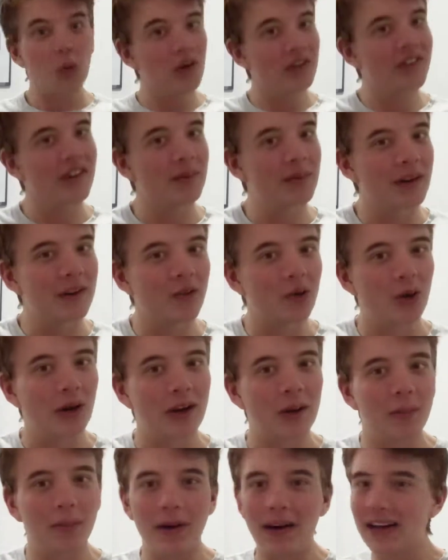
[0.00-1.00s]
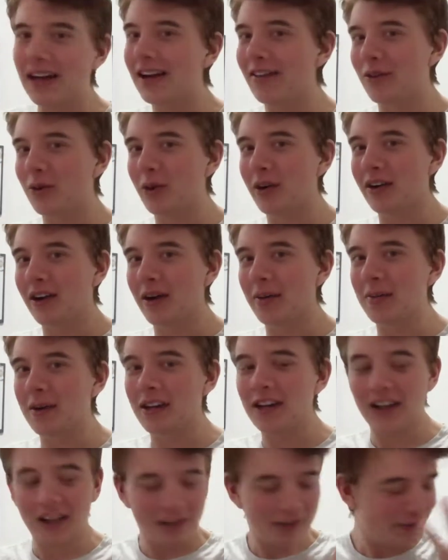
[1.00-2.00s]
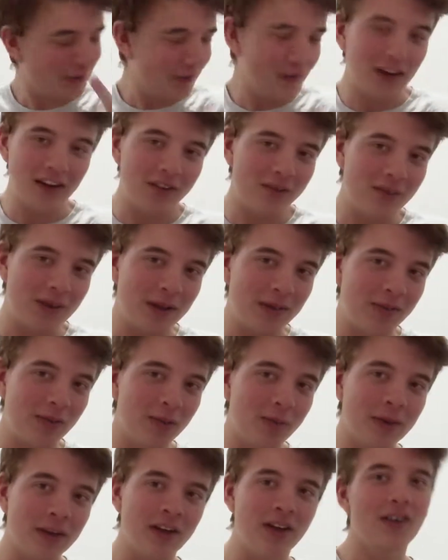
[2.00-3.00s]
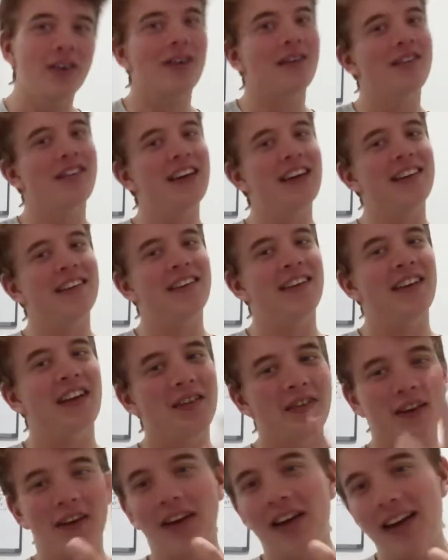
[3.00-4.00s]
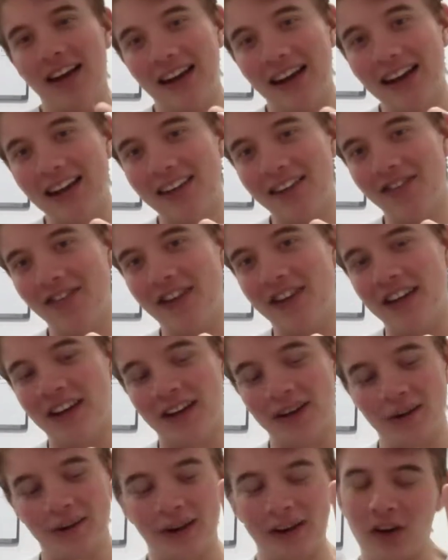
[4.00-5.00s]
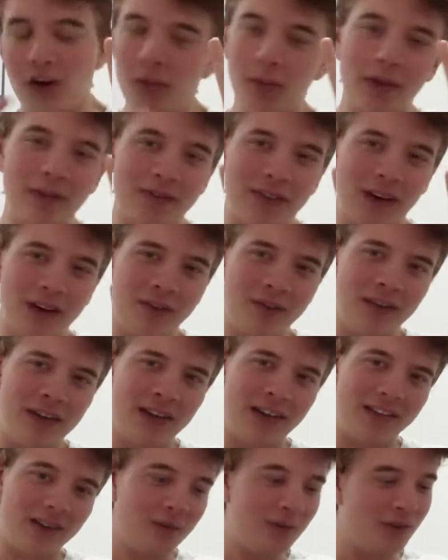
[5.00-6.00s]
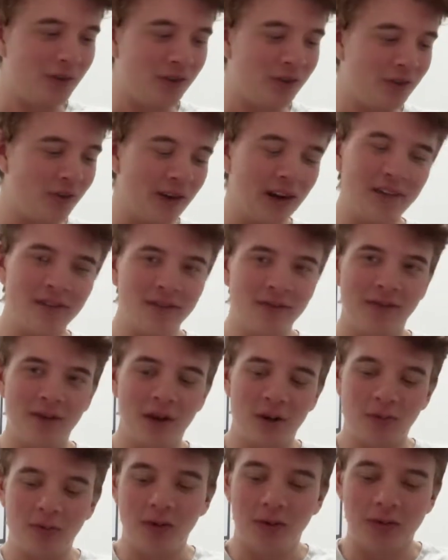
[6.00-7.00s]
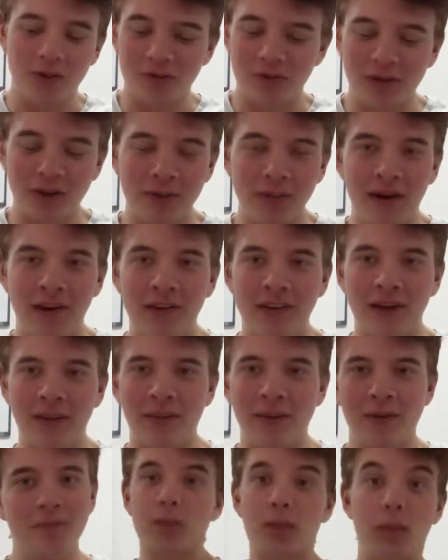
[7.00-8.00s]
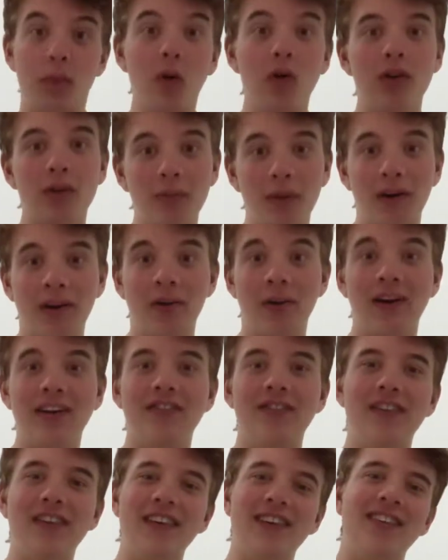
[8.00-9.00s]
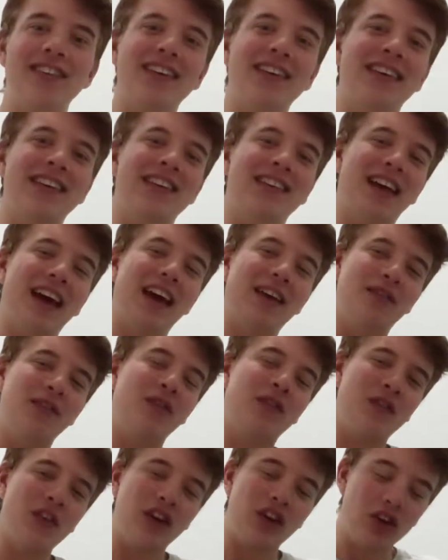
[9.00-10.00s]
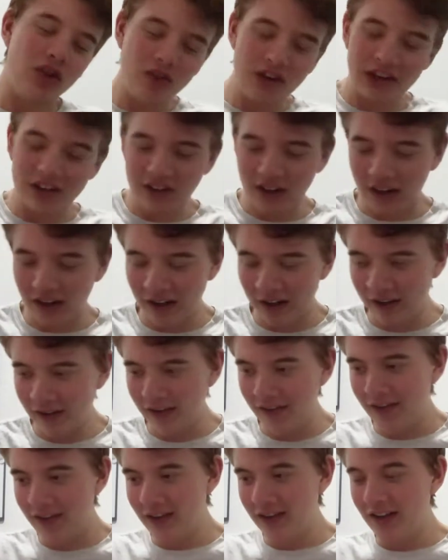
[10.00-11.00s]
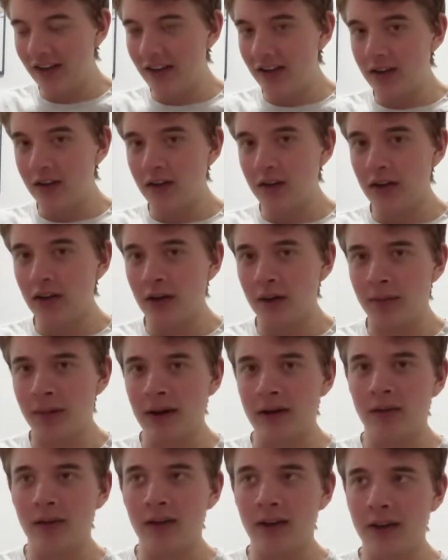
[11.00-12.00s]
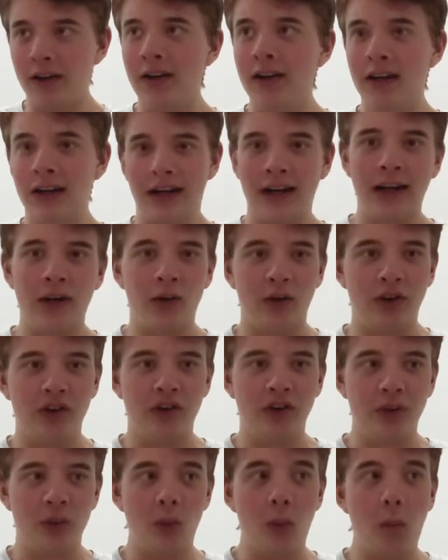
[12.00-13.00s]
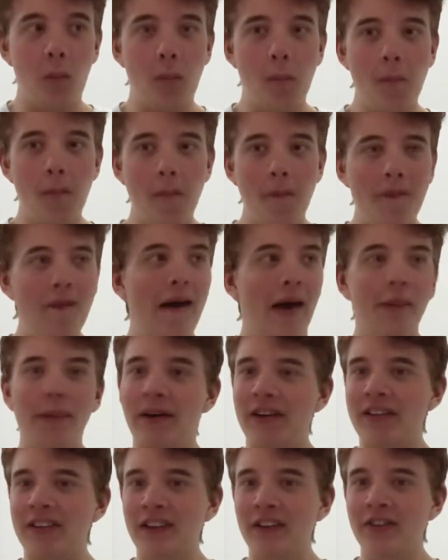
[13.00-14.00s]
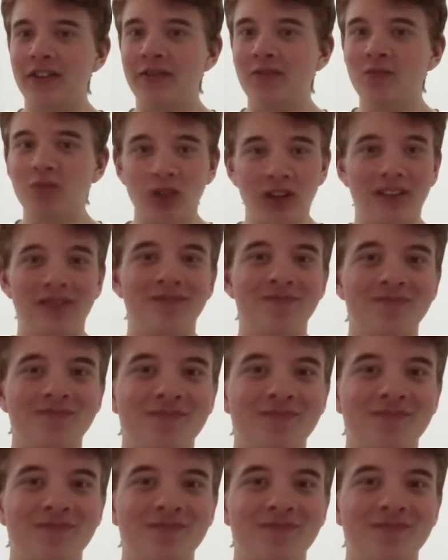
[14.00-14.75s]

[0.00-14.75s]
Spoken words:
What's up, everyone? And by everyone, I mean like five people because it's another list video. There could be five things, I'm not sure. I haven't properly written them out there. Welcome, anyway. This is everything you need to learn about learning a language. Yeah, that makes sense. Yeah.